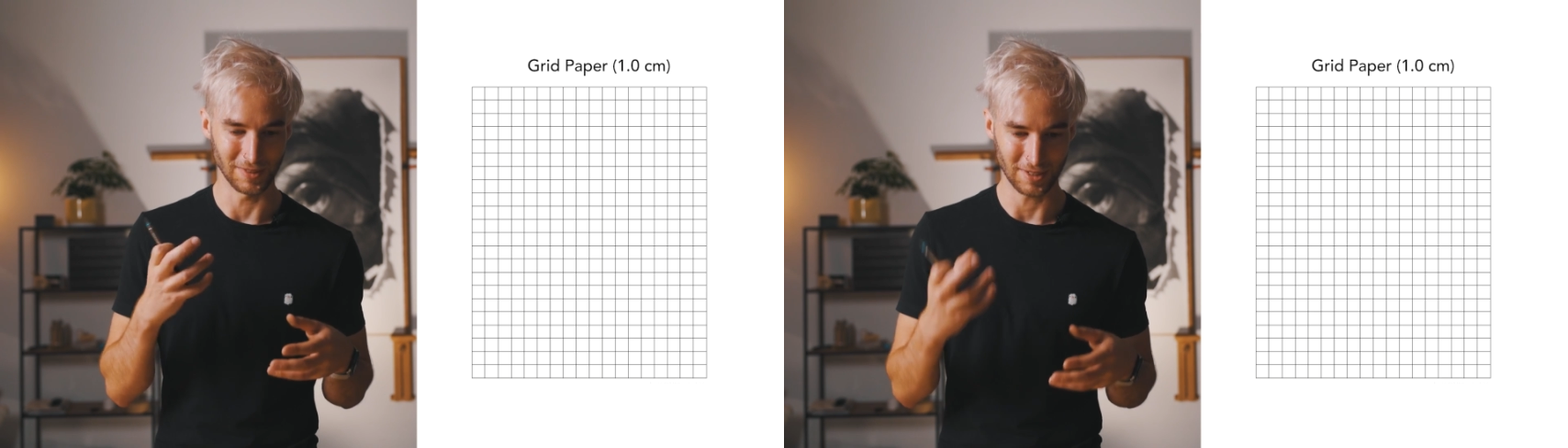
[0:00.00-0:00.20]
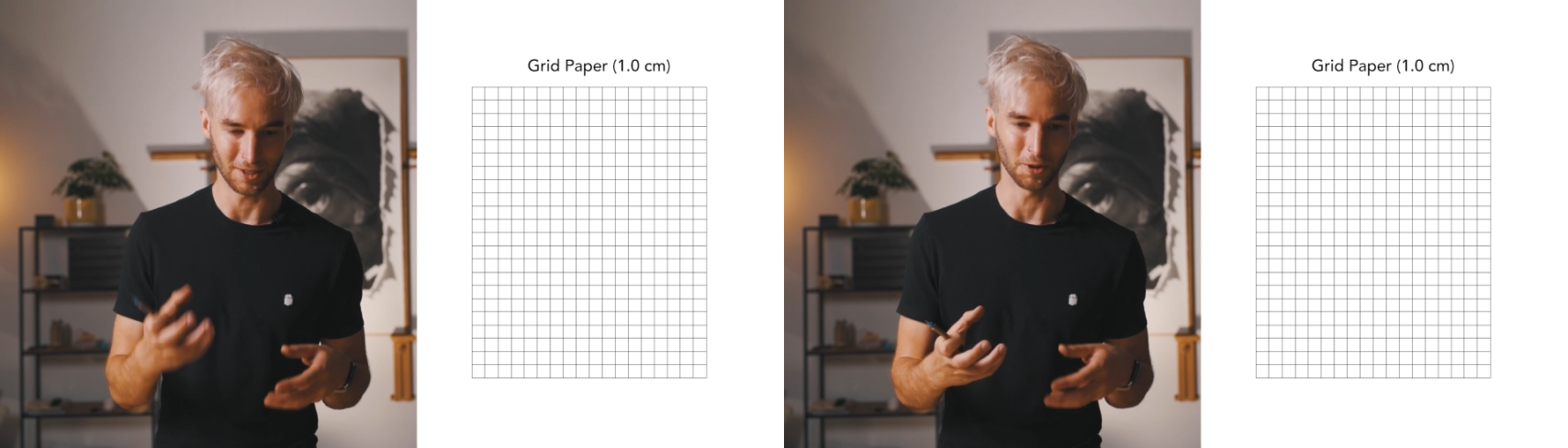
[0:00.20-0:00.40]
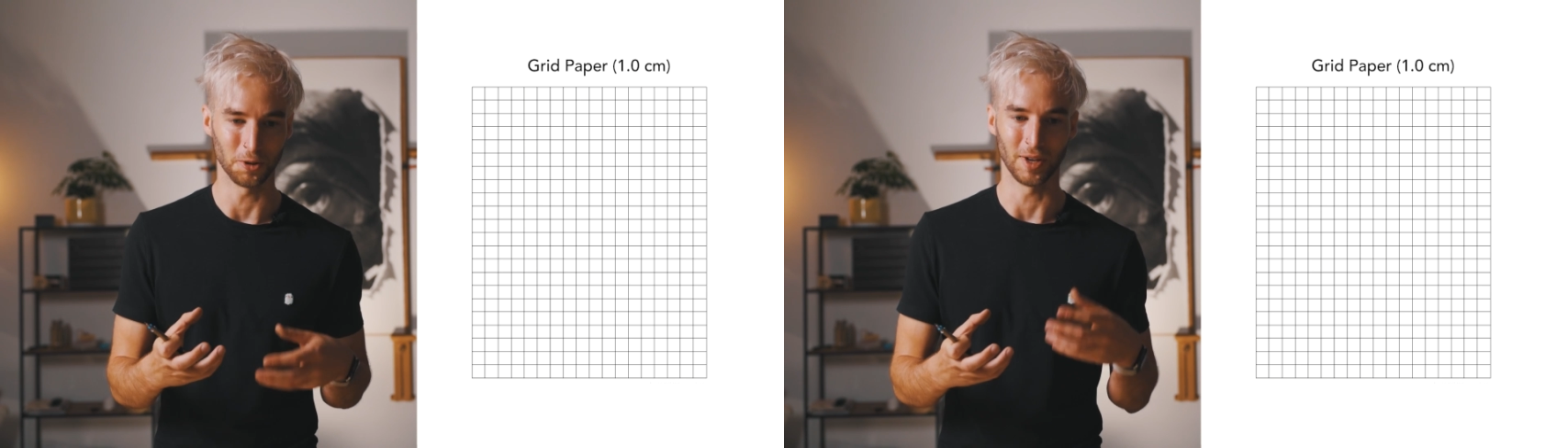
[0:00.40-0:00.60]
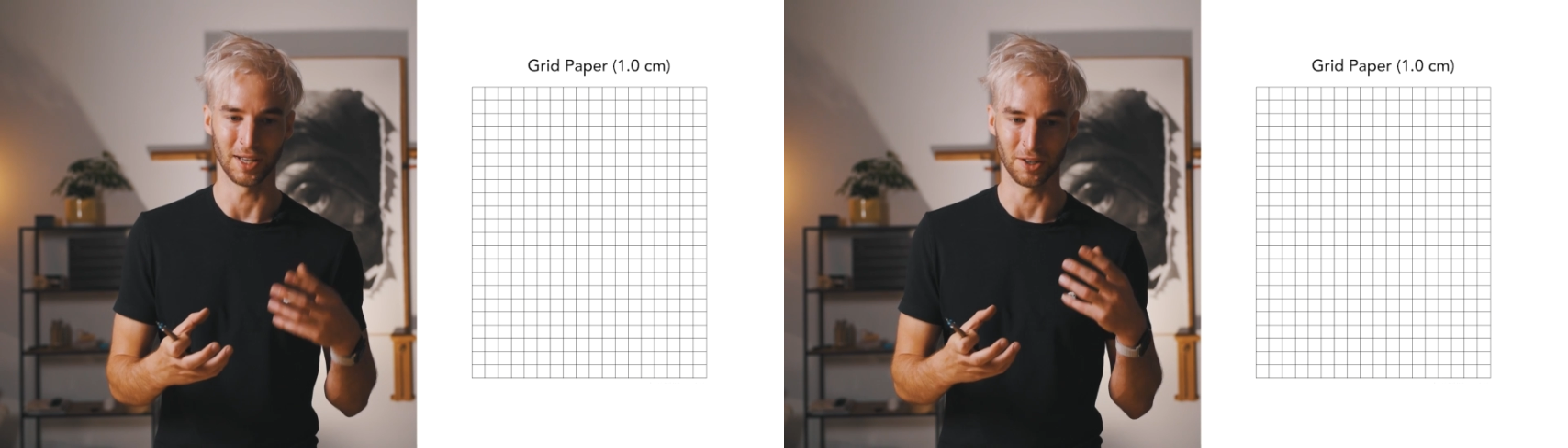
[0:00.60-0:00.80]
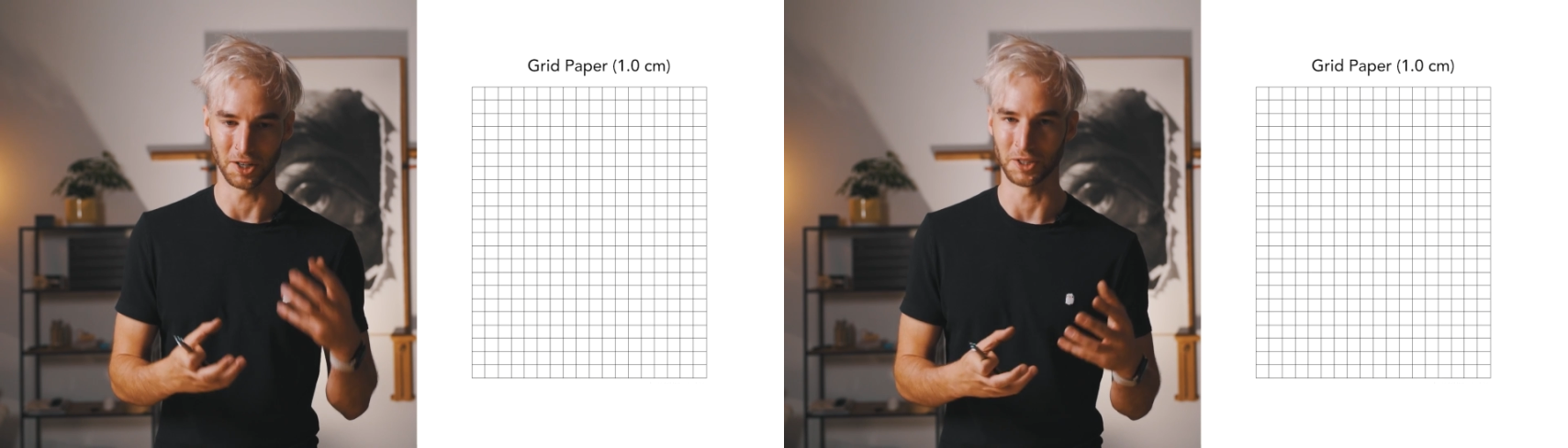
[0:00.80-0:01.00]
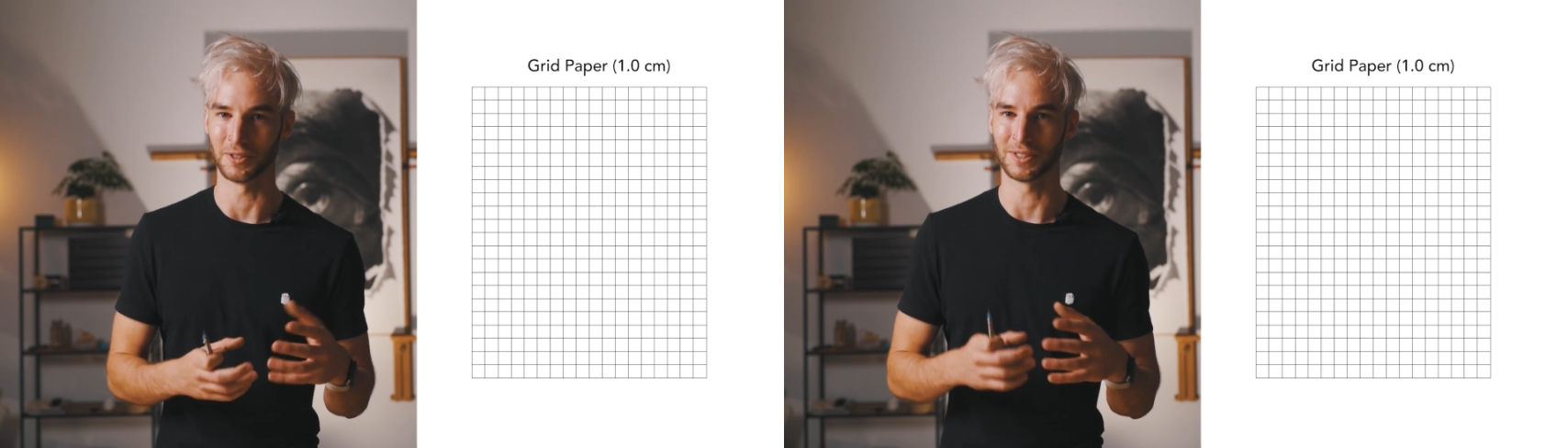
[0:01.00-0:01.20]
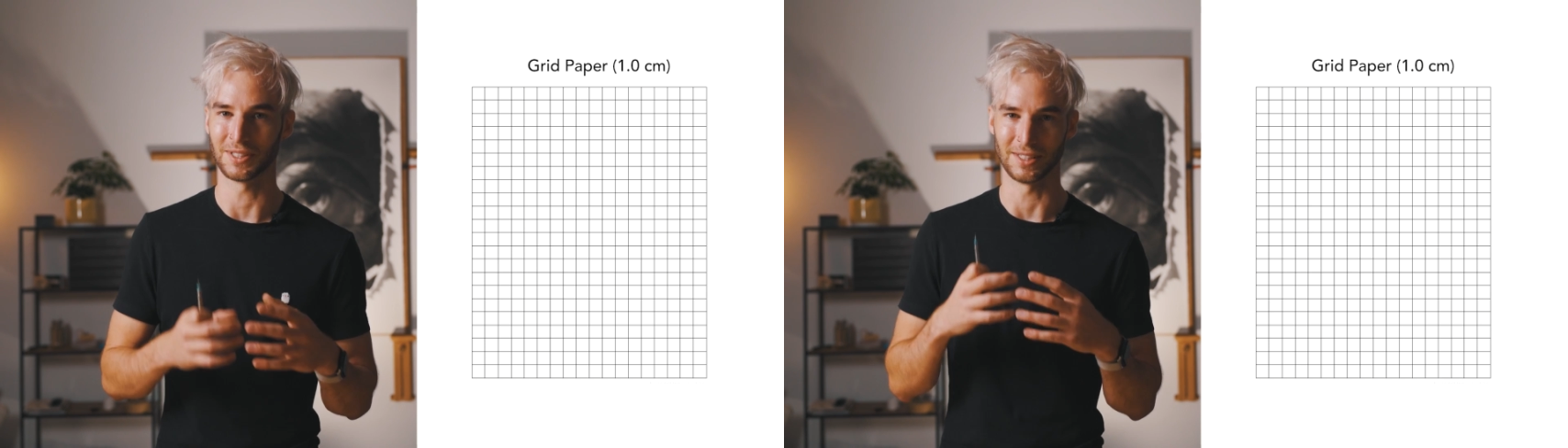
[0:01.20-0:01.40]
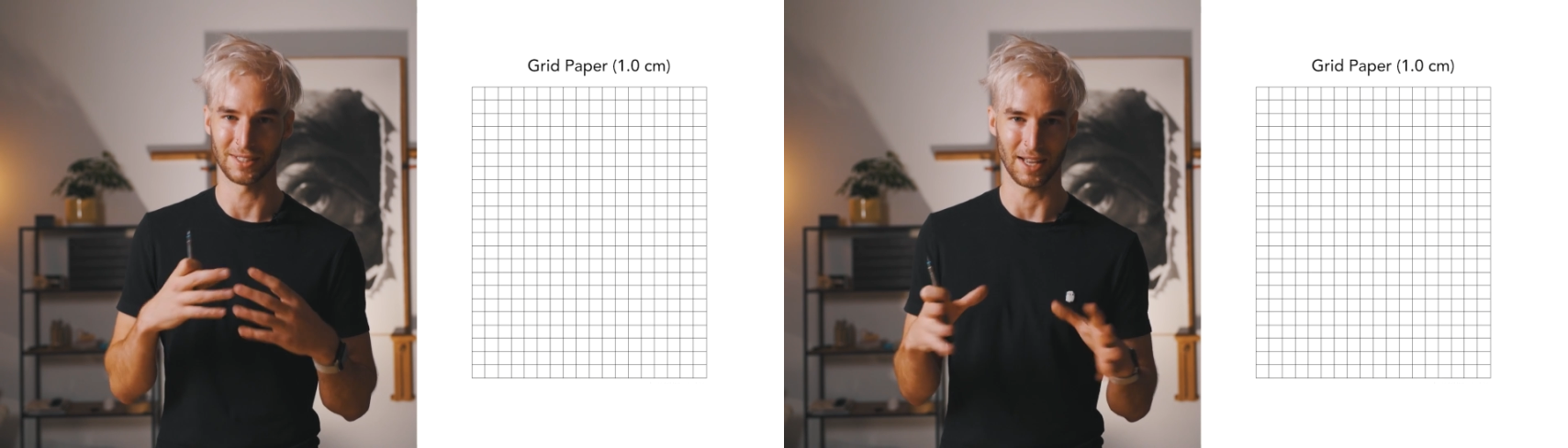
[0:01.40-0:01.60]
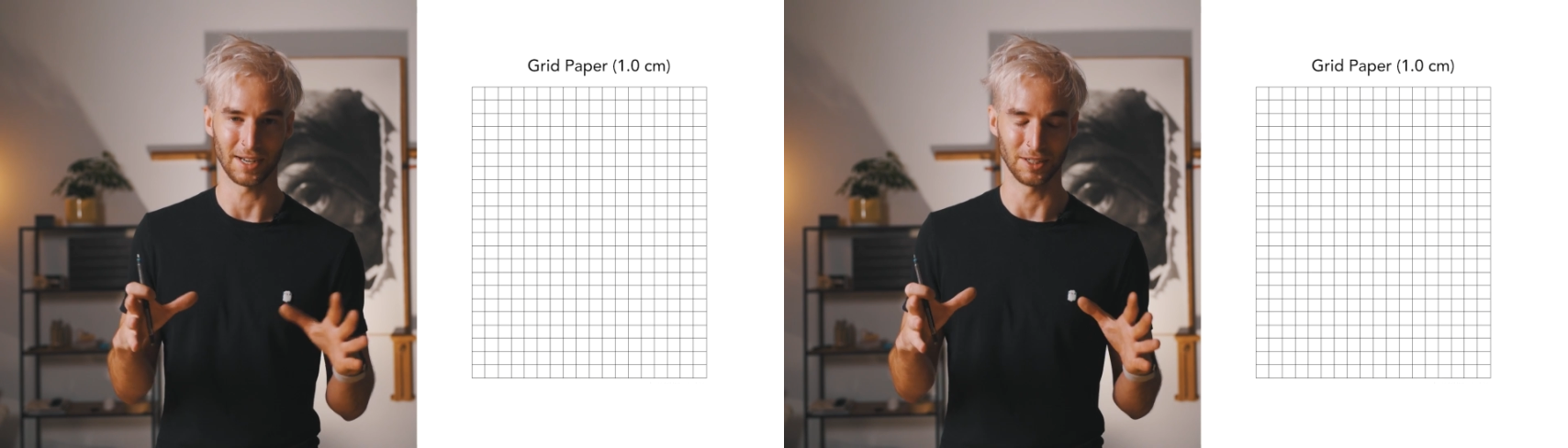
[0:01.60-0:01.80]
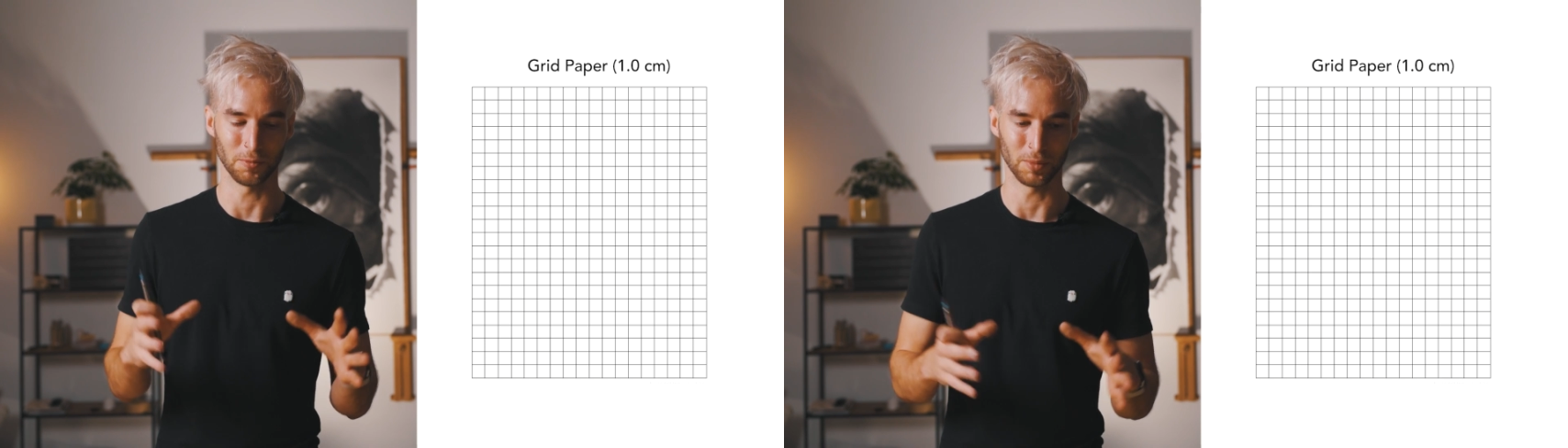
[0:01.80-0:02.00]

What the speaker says: slow and arduous and stagnant,